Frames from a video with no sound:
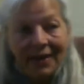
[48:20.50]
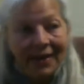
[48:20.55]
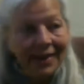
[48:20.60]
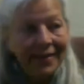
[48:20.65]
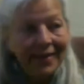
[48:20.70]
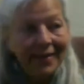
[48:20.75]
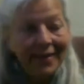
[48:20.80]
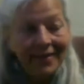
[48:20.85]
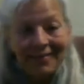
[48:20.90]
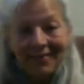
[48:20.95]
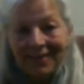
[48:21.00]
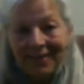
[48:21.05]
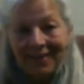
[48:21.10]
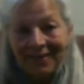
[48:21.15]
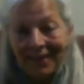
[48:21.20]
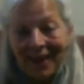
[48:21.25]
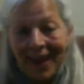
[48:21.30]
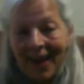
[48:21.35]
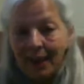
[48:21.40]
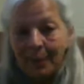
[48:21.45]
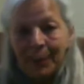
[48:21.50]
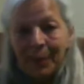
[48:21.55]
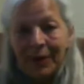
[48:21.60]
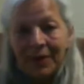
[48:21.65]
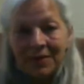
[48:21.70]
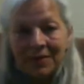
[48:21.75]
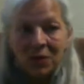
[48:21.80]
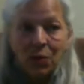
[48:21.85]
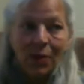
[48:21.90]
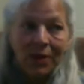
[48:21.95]
and that didn't happen
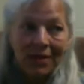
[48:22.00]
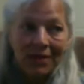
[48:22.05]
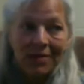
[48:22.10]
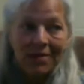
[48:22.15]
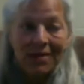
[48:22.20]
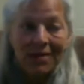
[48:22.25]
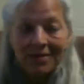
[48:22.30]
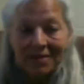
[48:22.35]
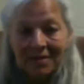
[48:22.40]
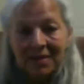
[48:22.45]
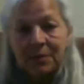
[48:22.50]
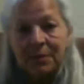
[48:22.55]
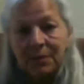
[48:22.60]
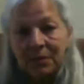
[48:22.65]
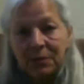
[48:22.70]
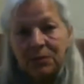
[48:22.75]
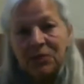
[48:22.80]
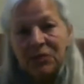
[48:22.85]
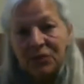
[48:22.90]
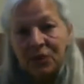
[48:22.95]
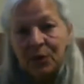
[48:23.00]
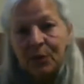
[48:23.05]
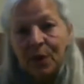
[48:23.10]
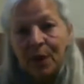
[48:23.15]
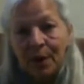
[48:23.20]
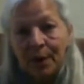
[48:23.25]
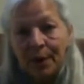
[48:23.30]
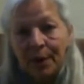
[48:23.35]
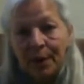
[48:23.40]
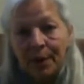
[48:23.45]
as quick as that symptom showed
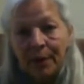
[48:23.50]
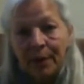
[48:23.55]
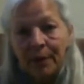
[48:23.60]
up.